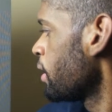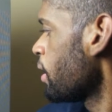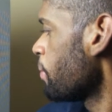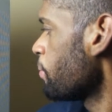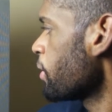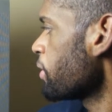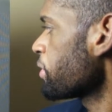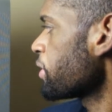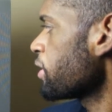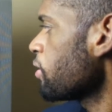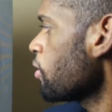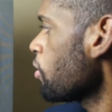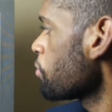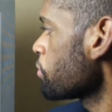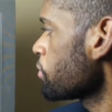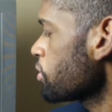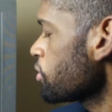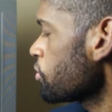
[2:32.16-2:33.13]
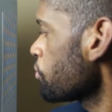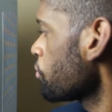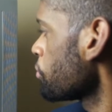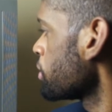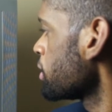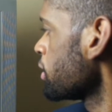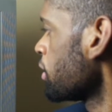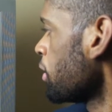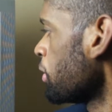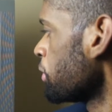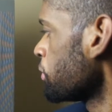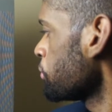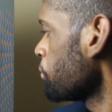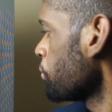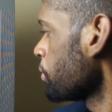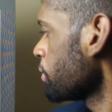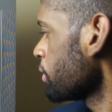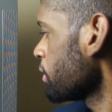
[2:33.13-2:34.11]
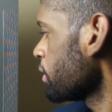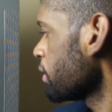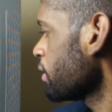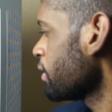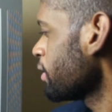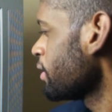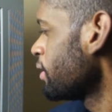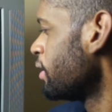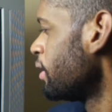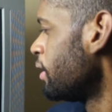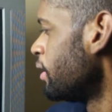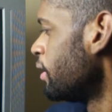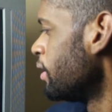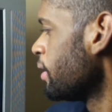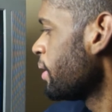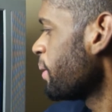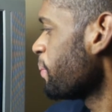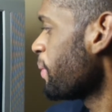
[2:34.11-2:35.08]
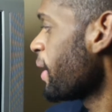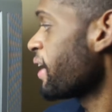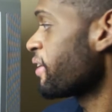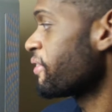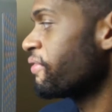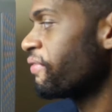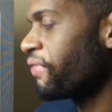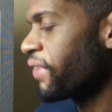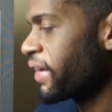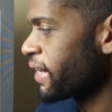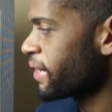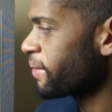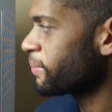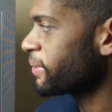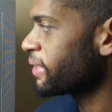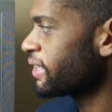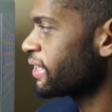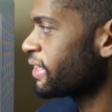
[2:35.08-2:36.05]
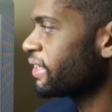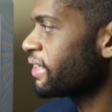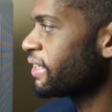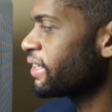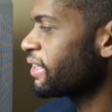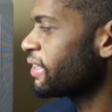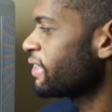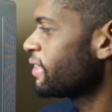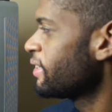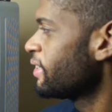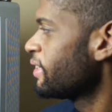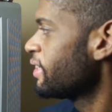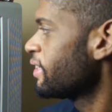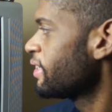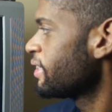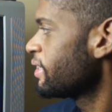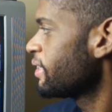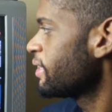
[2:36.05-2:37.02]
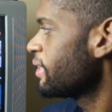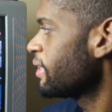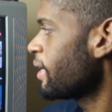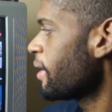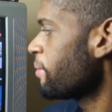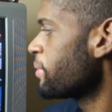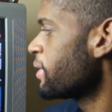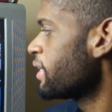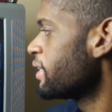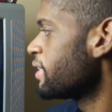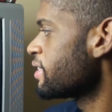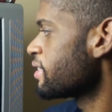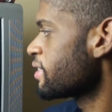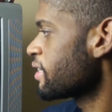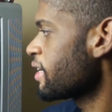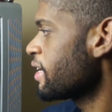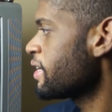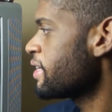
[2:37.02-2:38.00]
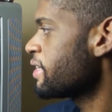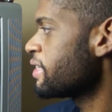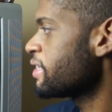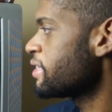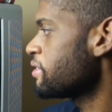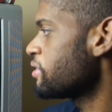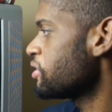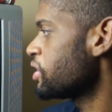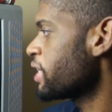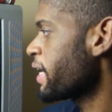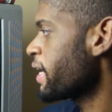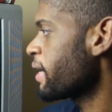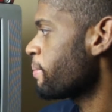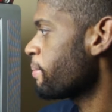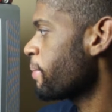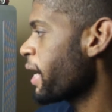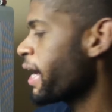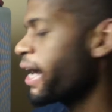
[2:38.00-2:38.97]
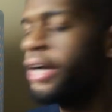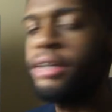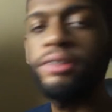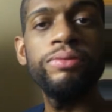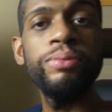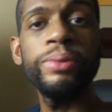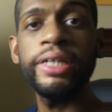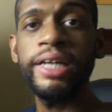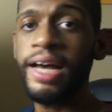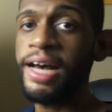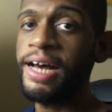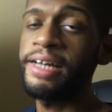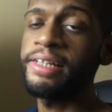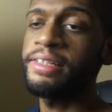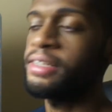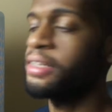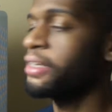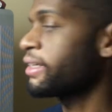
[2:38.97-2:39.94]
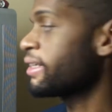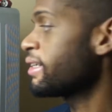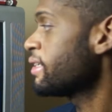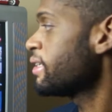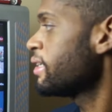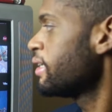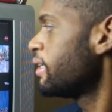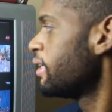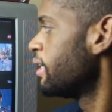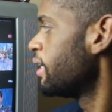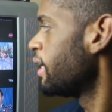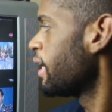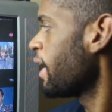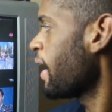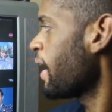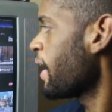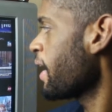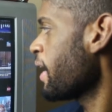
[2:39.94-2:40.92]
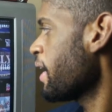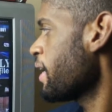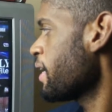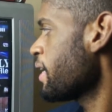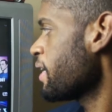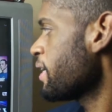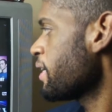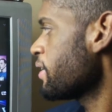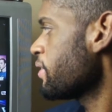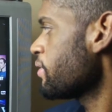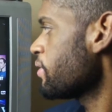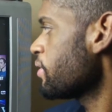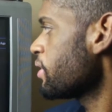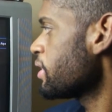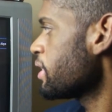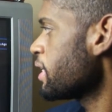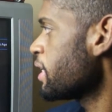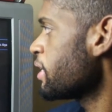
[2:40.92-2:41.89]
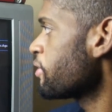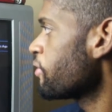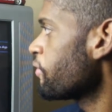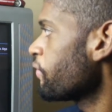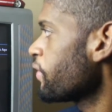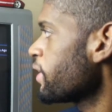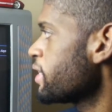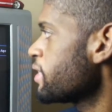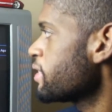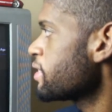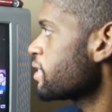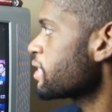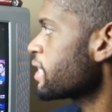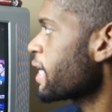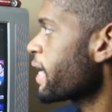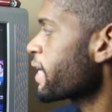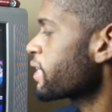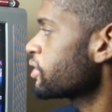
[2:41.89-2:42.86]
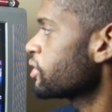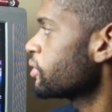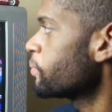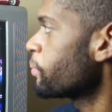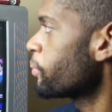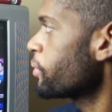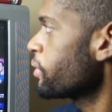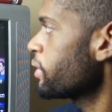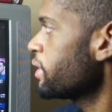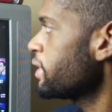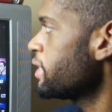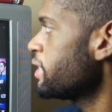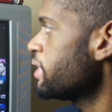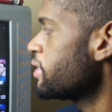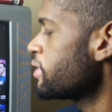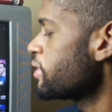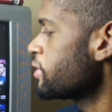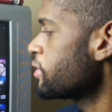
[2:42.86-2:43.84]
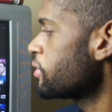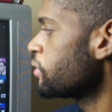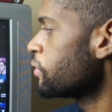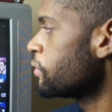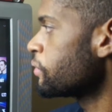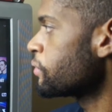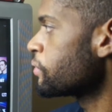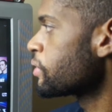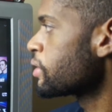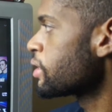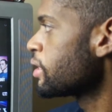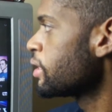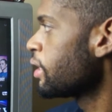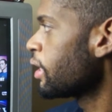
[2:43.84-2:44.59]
American Horror Story, Law and Order, Modern Family. I mean, this thing is jam-packed with content. And the interface is actually pretty easy to use.